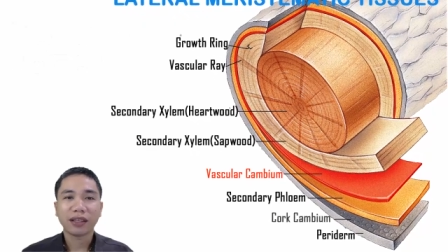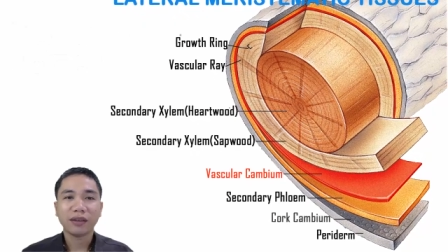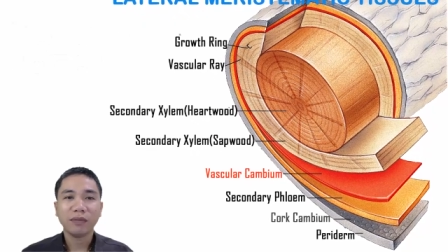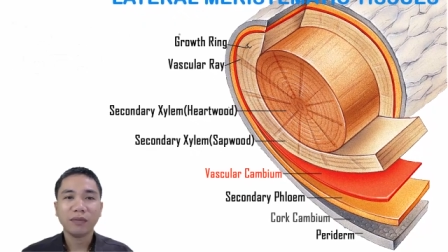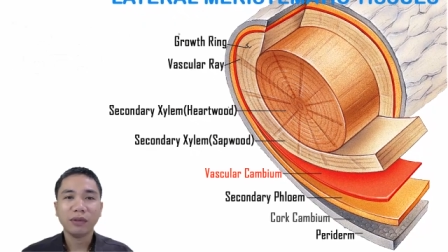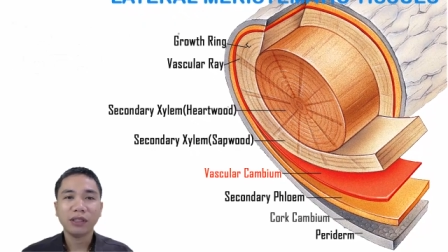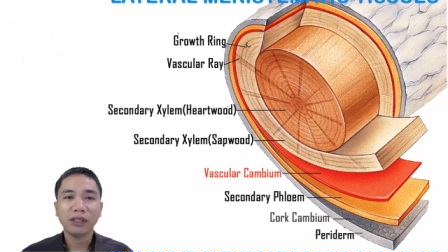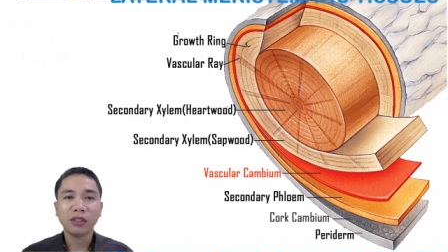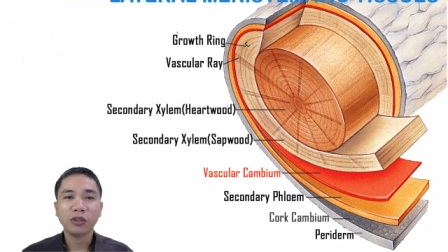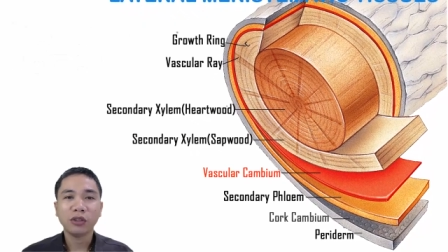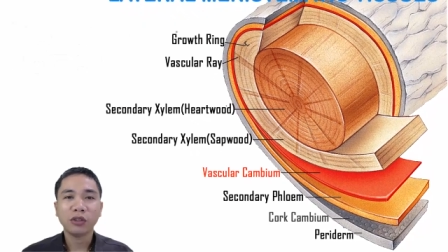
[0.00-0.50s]

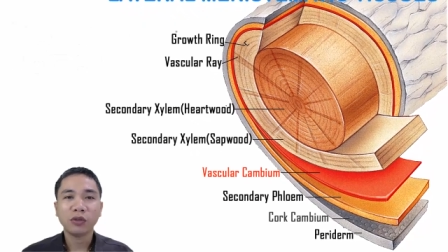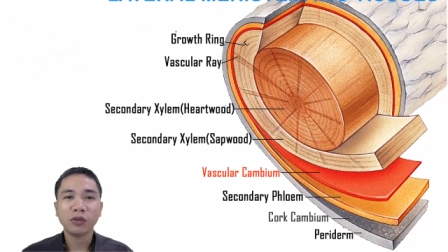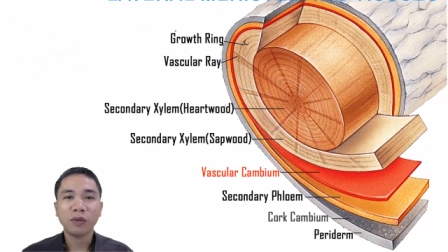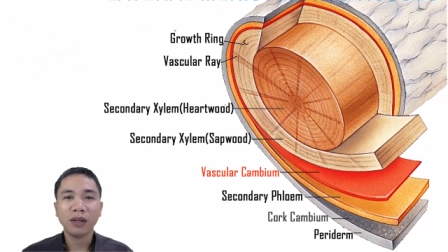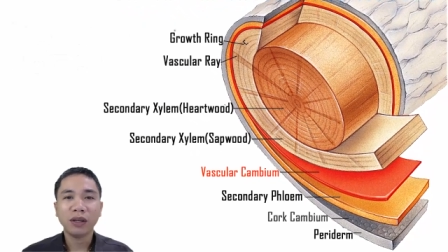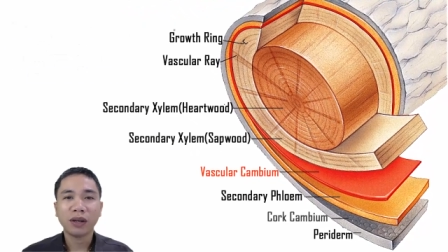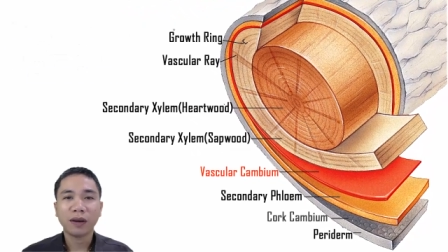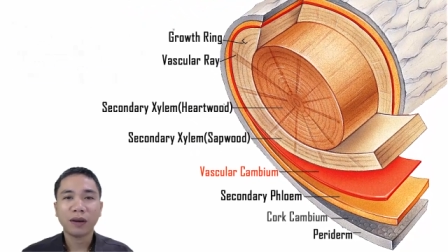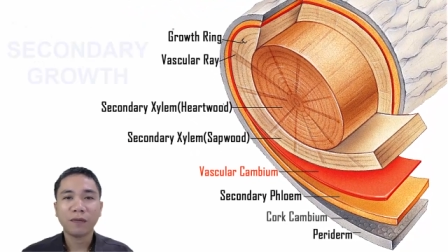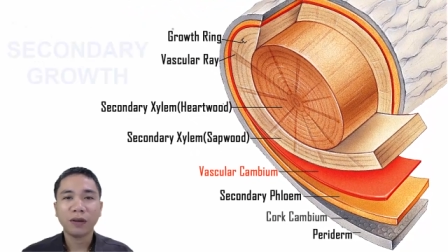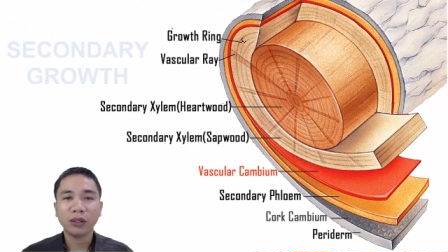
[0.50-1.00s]
which is
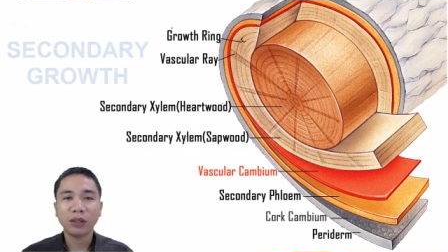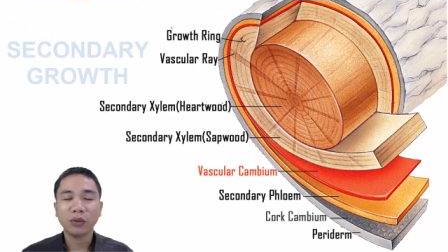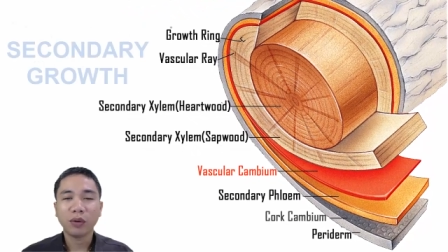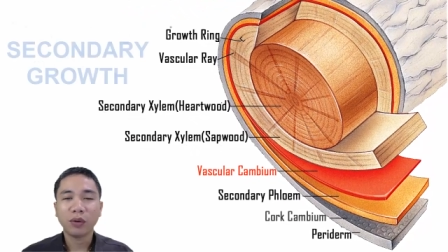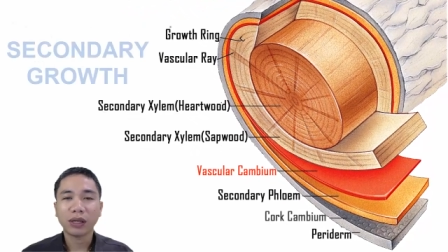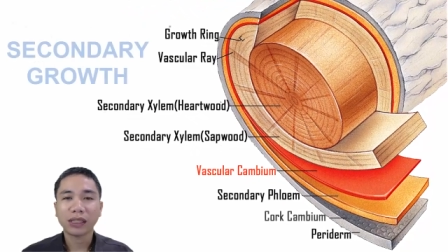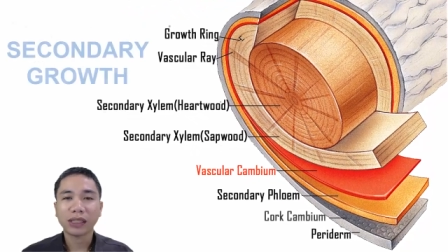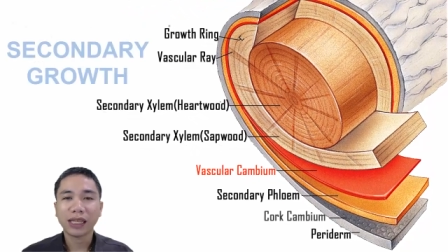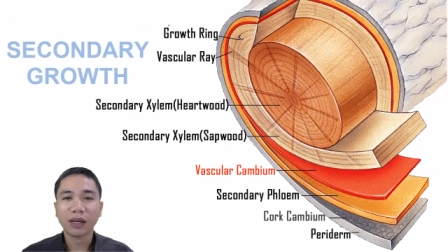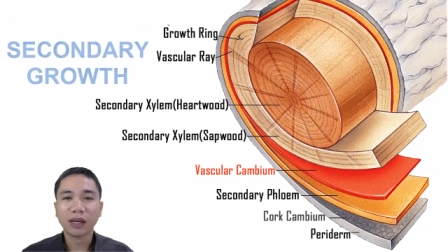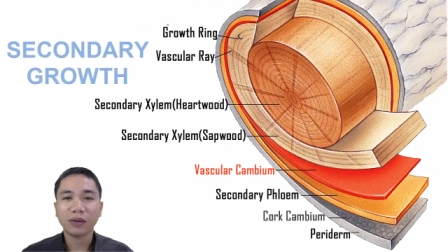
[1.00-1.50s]
usually referred
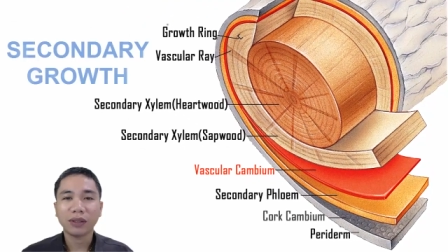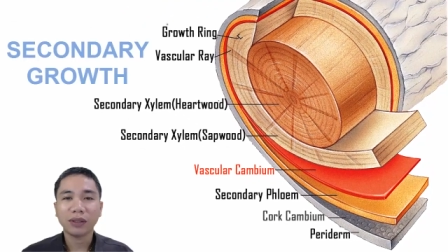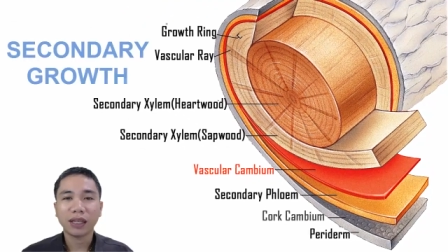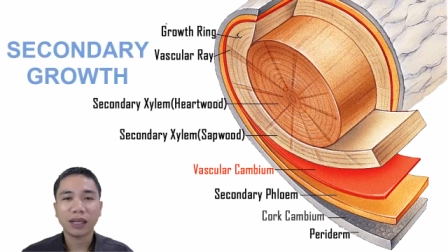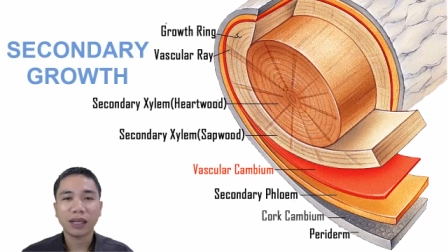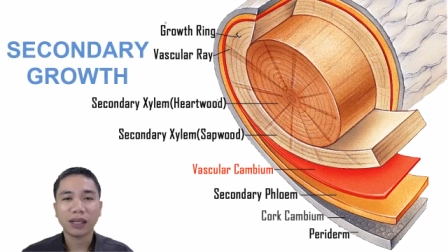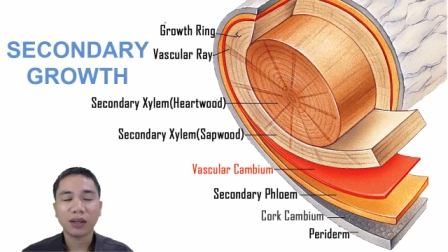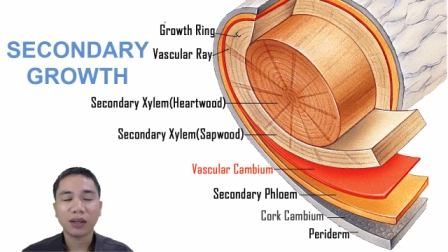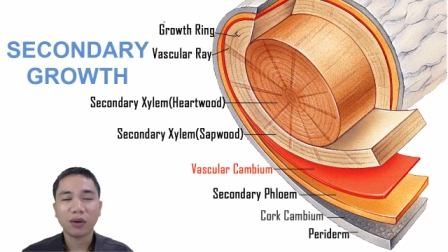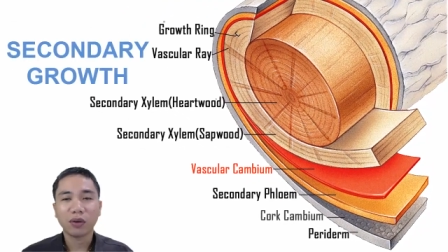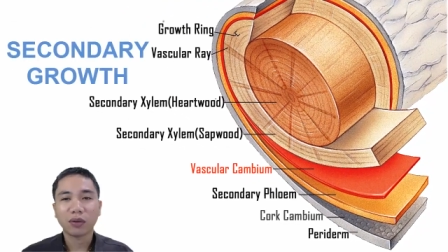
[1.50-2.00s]
to as
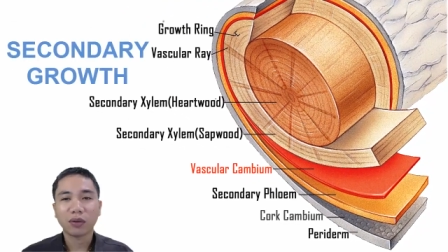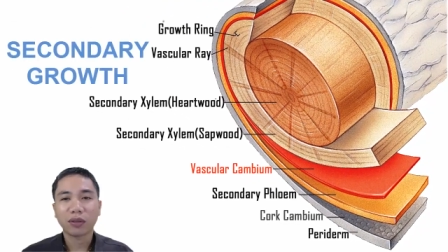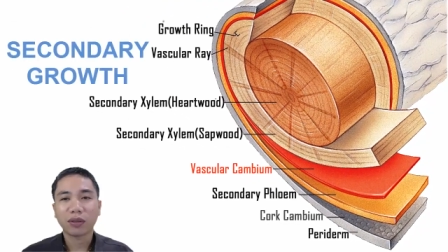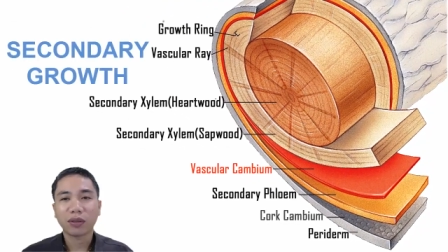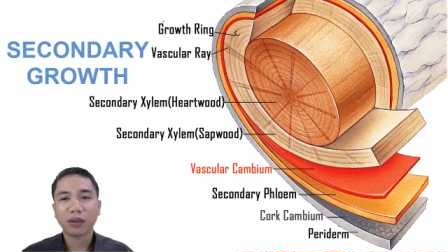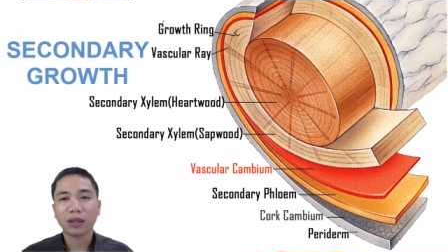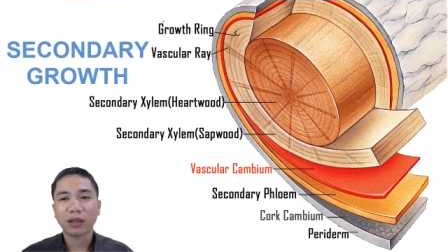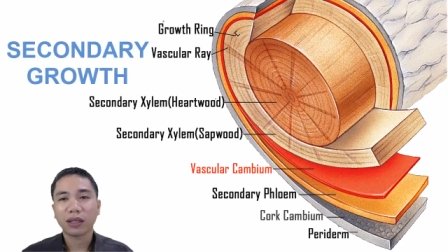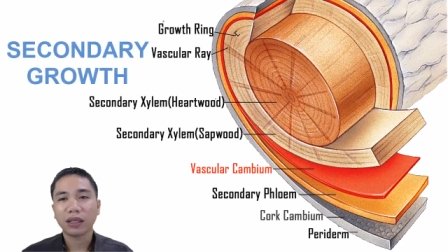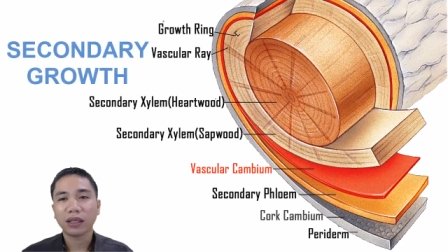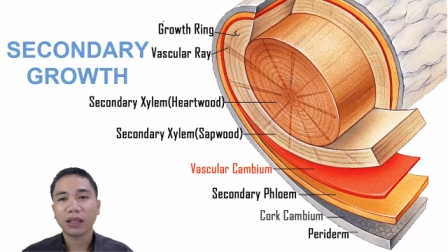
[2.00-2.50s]
secondary growth.
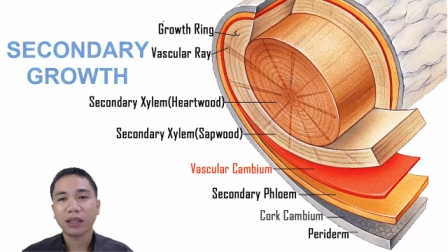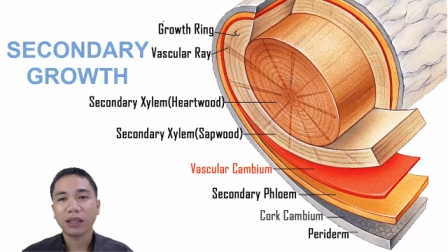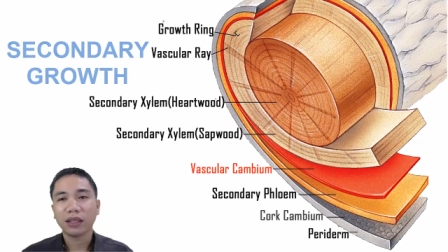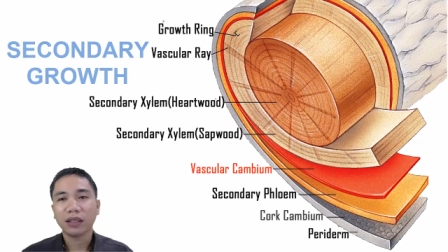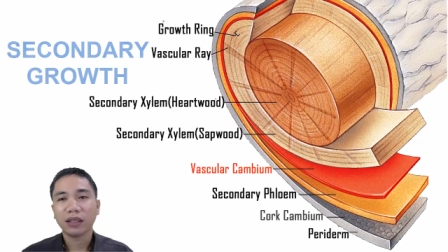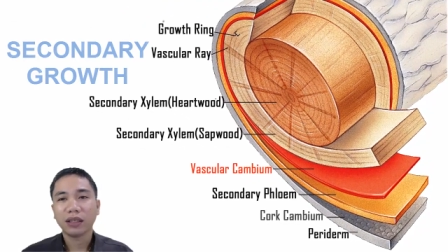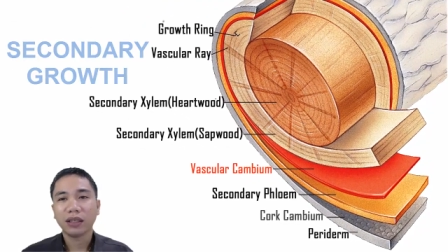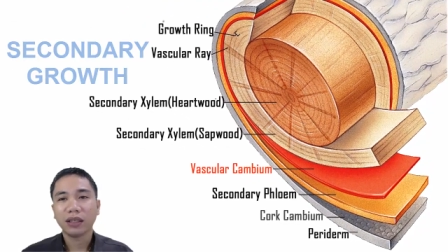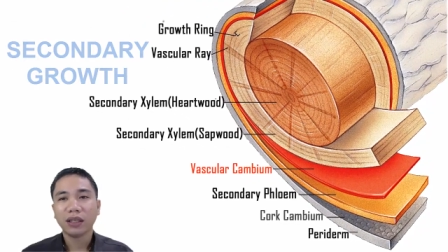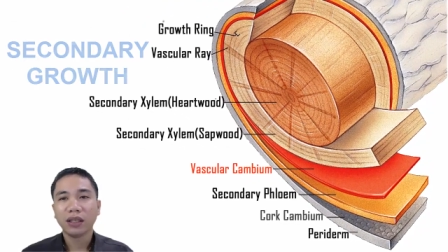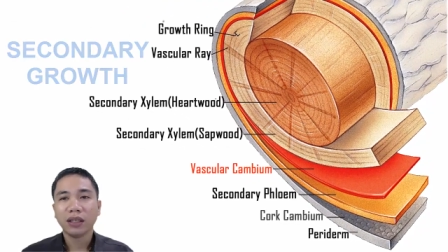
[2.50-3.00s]

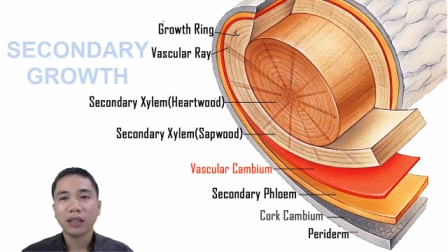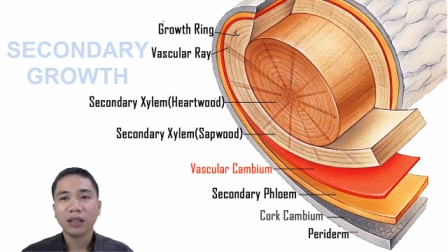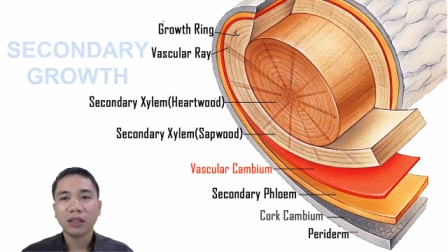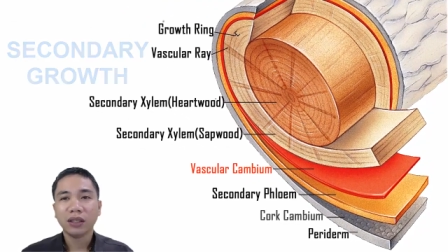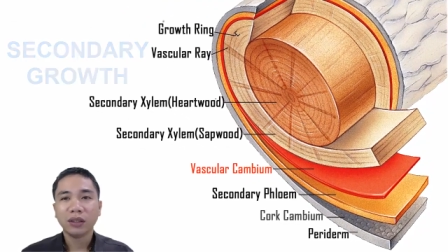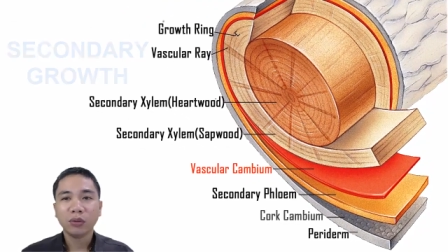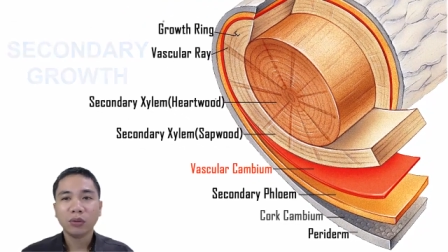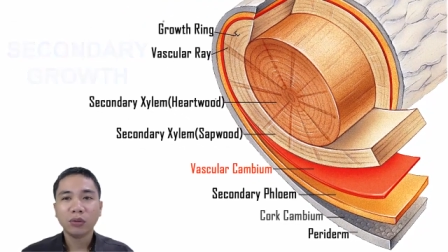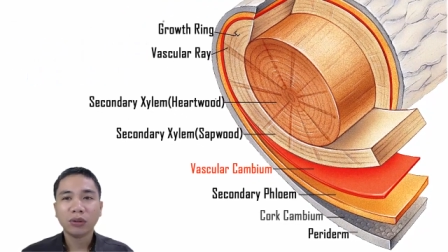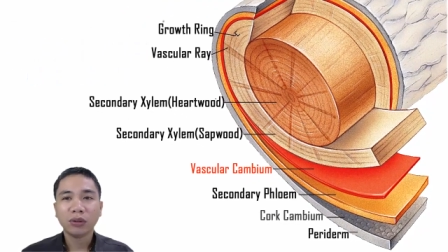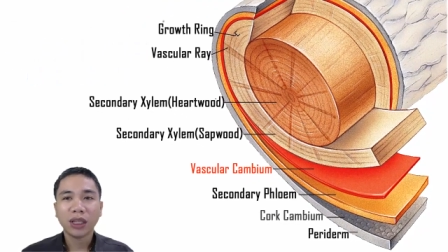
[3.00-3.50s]

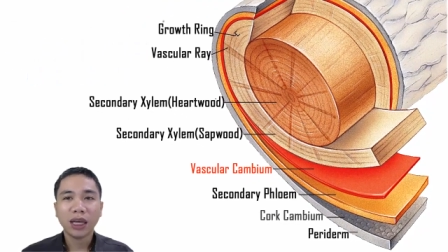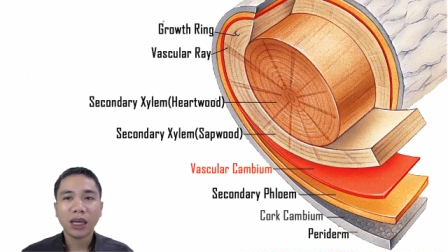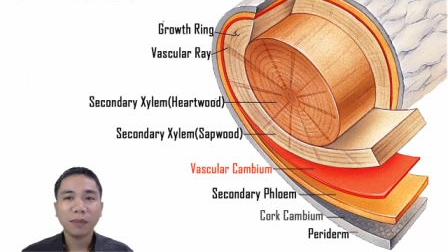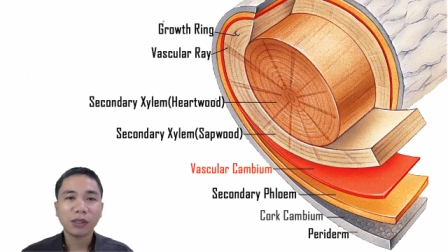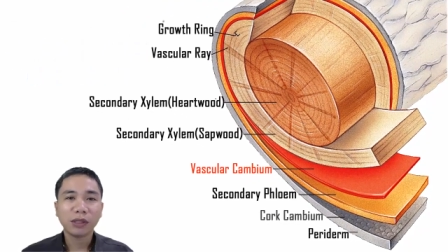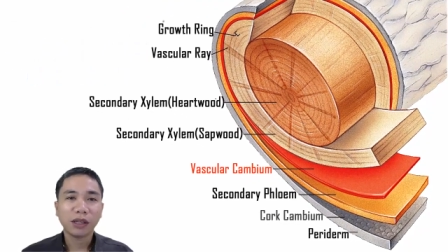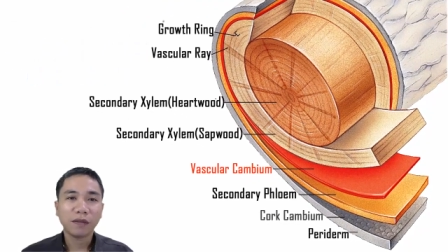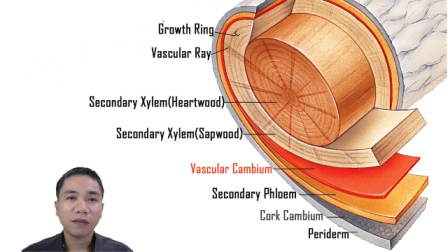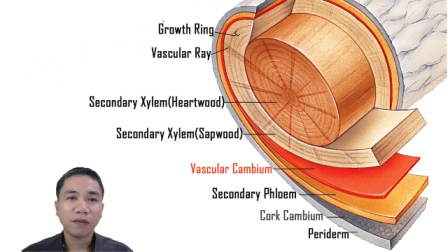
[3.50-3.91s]
Two types of